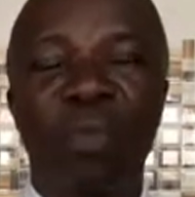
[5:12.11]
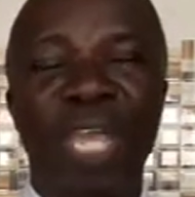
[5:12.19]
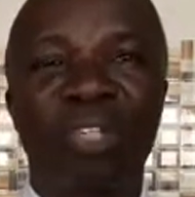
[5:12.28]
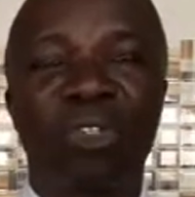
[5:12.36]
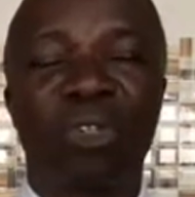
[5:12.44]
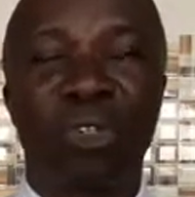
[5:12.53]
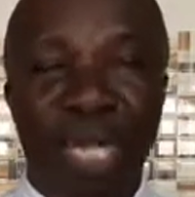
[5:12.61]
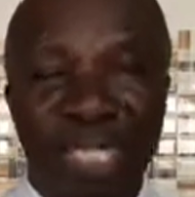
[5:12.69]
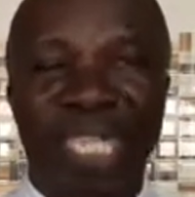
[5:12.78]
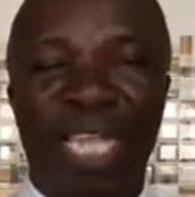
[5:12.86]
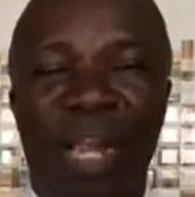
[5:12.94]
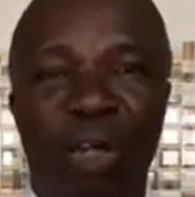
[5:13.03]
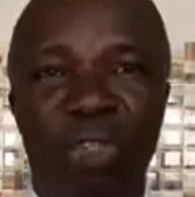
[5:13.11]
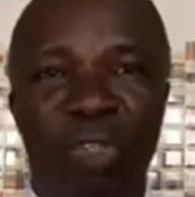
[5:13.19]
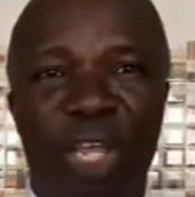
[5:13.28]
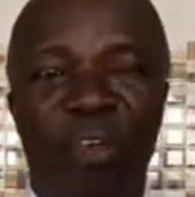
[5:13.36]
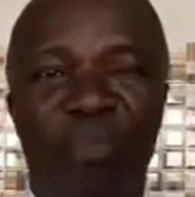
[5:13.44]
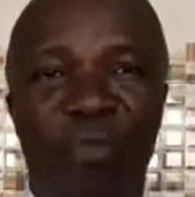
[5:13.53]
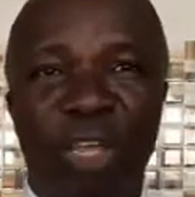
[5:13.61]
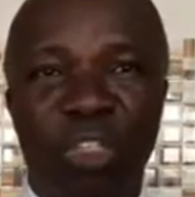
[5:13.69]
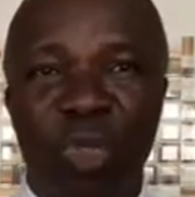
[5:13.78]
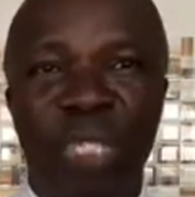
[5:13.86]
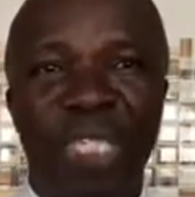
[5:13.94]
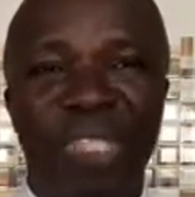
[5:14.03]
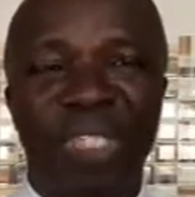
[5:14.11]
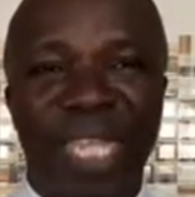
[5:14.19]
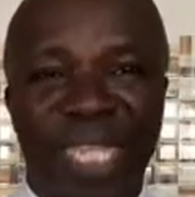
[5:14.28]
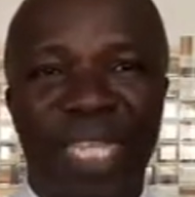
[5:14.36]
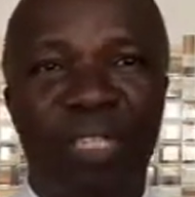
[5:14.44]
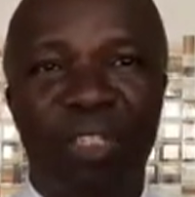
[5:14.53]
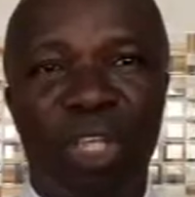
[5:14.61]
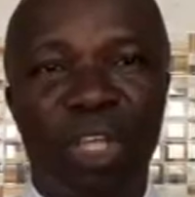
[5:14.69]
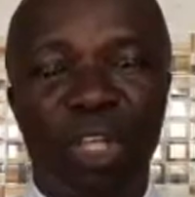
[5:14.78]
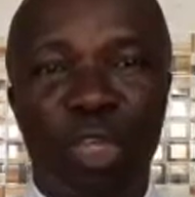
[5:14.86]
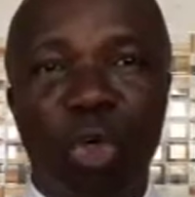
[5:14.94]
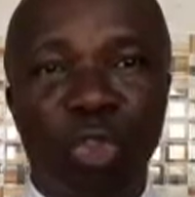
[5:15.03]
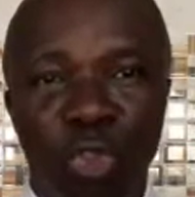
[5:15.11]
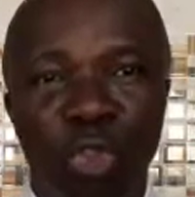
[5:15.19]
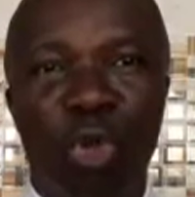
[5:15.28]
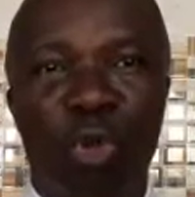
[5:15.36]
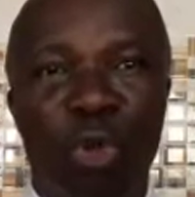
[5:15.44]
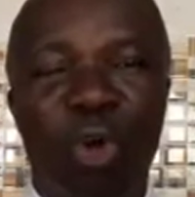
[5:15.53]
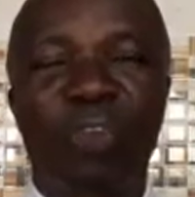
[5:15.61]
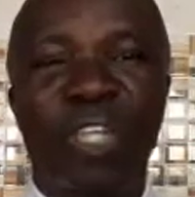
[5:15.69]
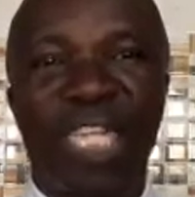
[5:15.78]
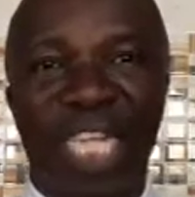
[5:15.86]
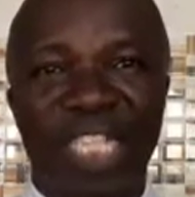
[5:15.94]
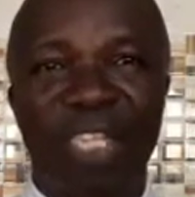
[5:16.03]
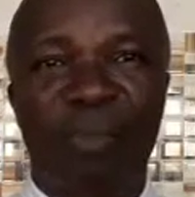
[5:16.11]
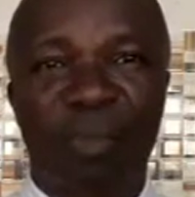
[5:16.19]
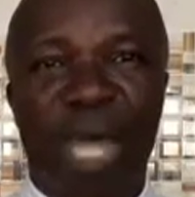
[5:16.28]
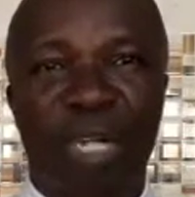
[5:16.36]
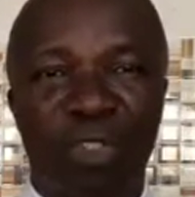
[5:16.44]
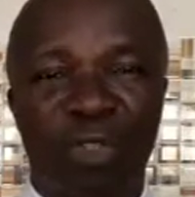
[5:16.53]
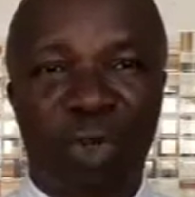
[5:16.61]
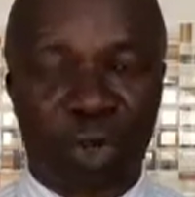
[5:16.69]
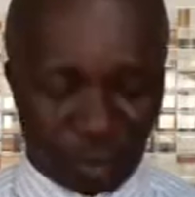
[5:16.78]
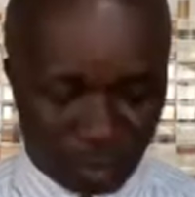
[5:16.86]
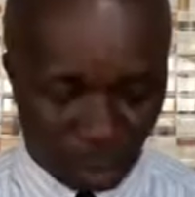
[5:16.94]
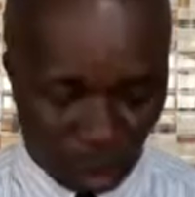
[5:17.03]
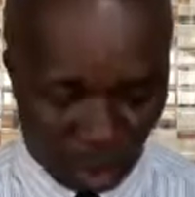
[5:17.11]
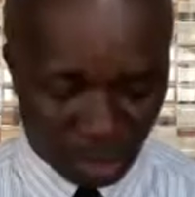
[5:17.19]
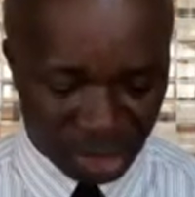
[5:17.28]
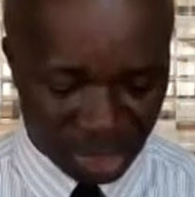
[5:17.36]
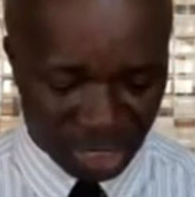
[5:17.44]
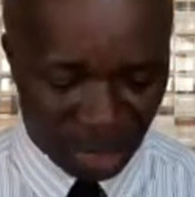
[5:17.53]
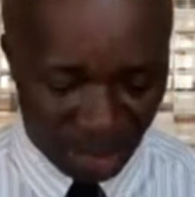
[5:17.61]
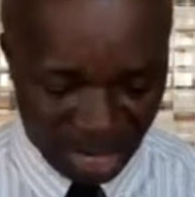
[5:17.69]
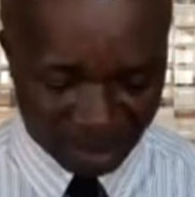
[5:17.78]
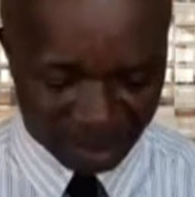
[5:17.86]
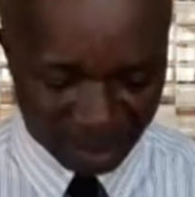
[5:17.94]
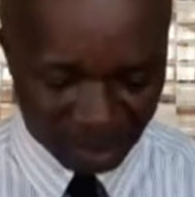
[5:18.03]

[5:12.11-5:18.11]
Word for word: where radicals are virtually taking control of the larger part of the world. Amen.